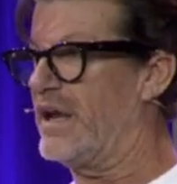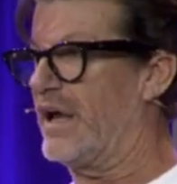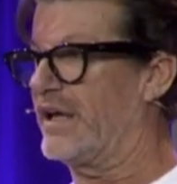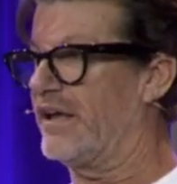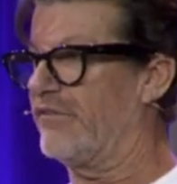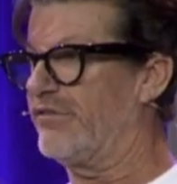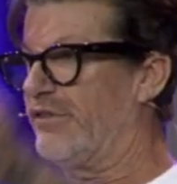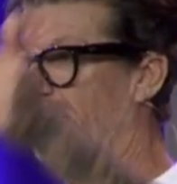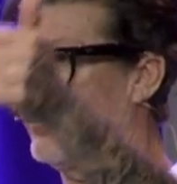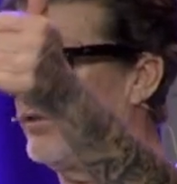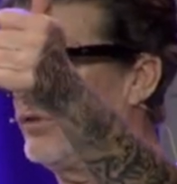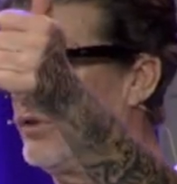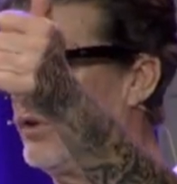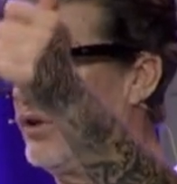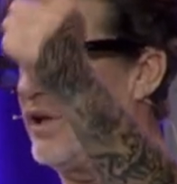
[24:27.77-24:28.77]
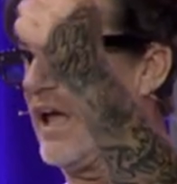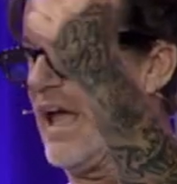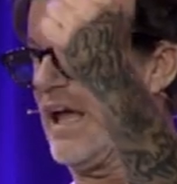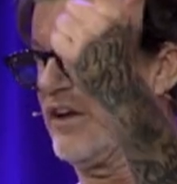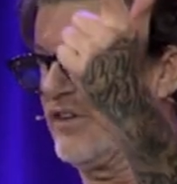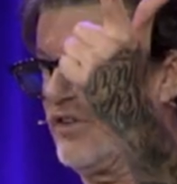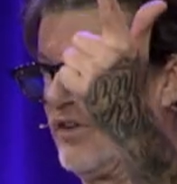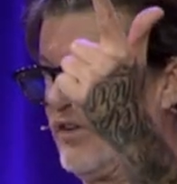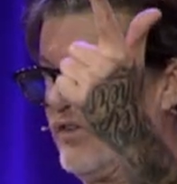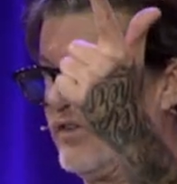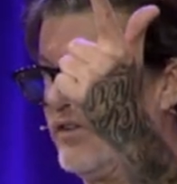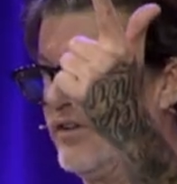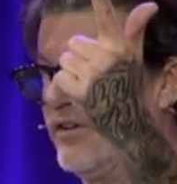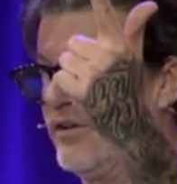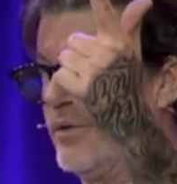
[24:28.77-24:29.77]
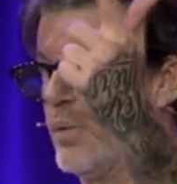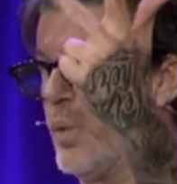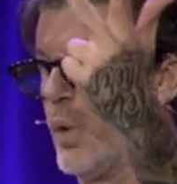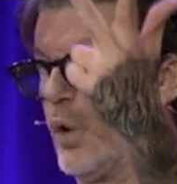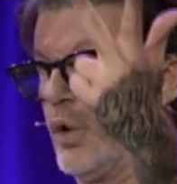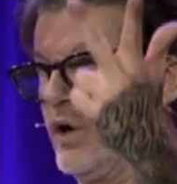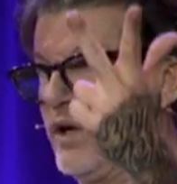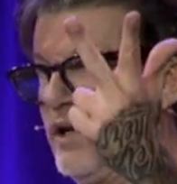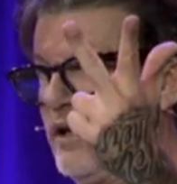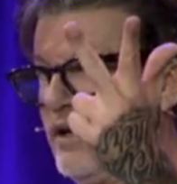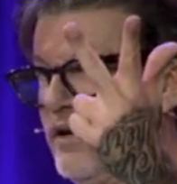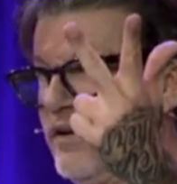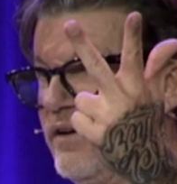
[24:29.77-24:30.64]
I get fearful, anxious, worry,